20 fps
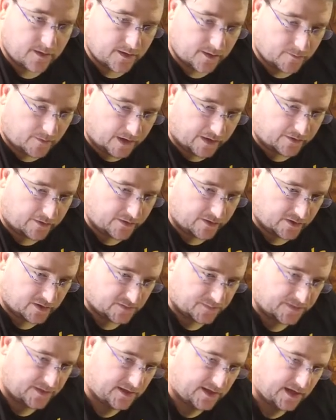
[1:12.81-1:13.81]
Micro
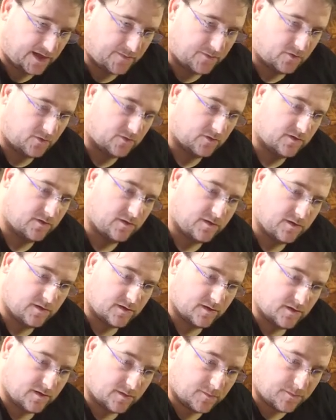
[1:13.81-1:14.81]
USB cable.
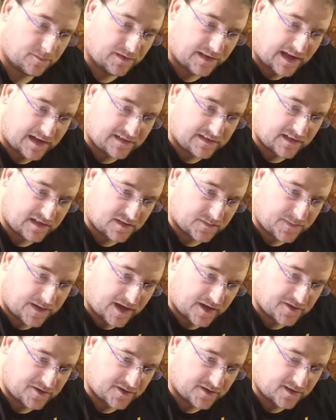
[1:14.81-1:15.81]
Plastic
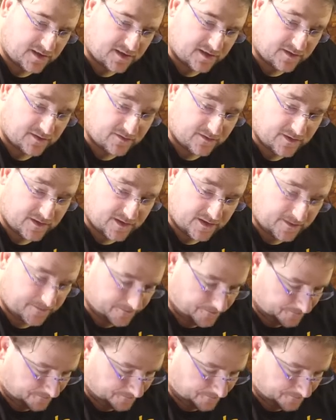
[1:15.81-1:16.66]
spatula, really?